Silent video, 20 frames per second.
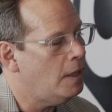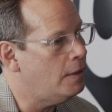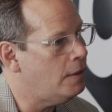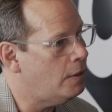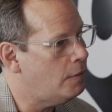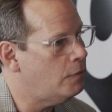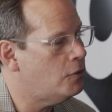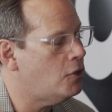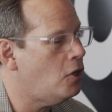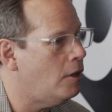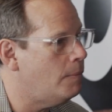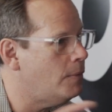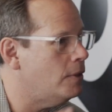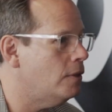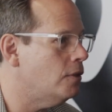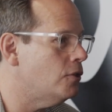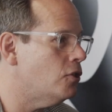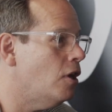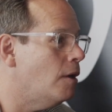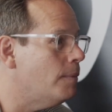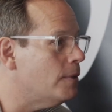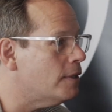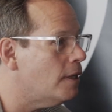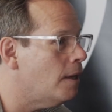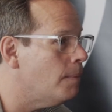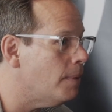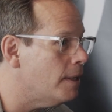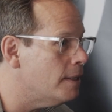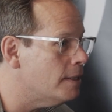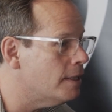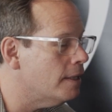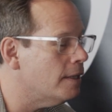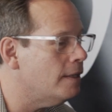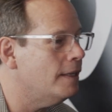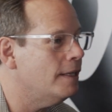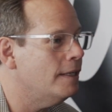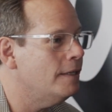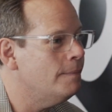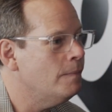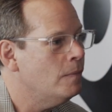and the time has come
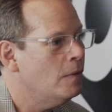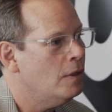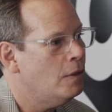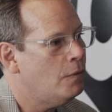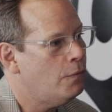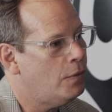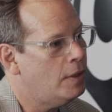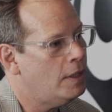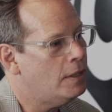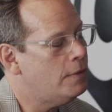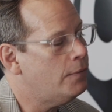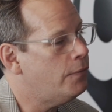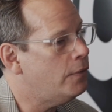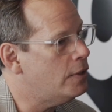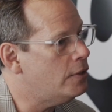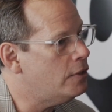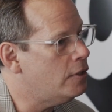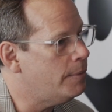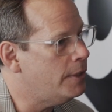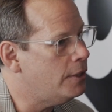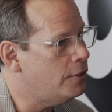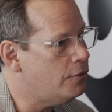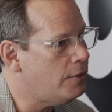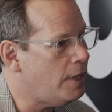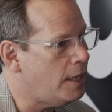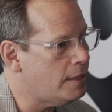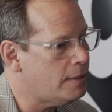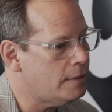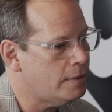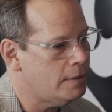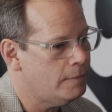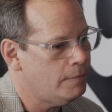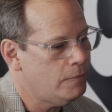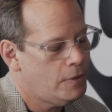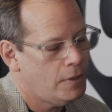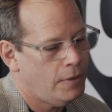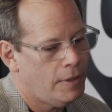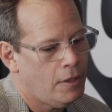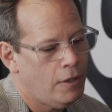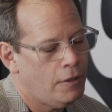basically for this to be addressed.
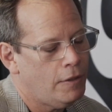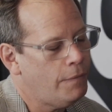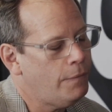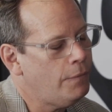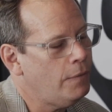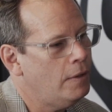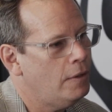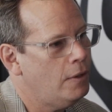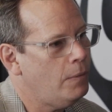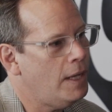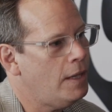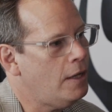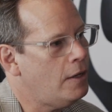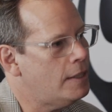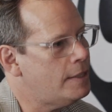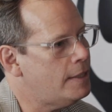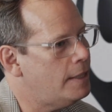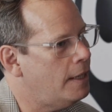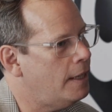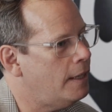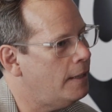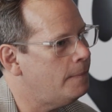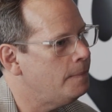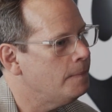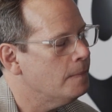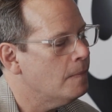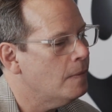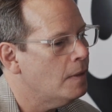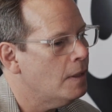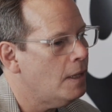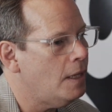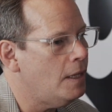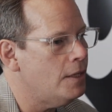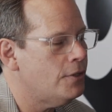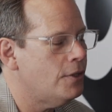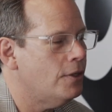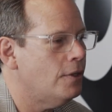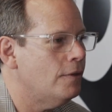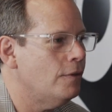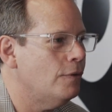So kind of the way that I see it
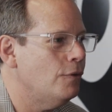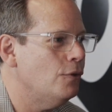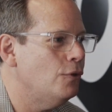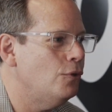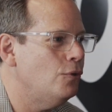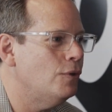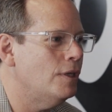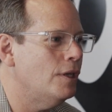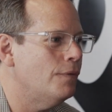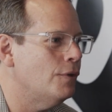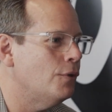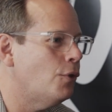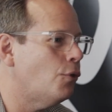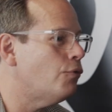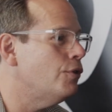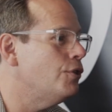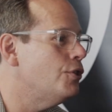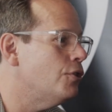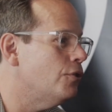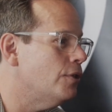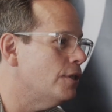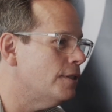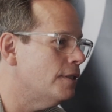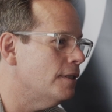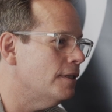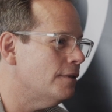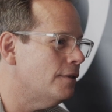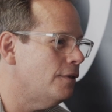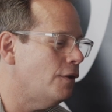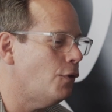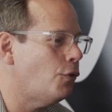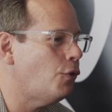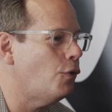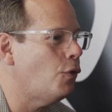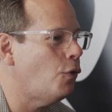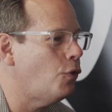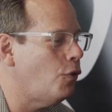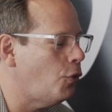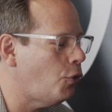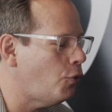is that you're given 3 choices, like
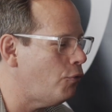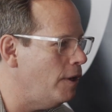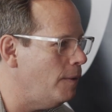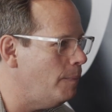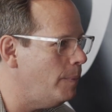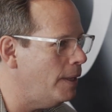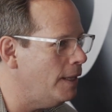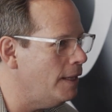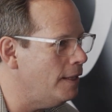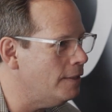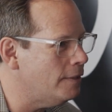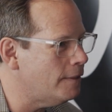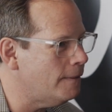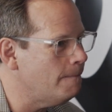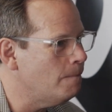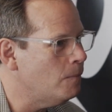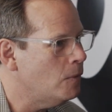the 3 Bs.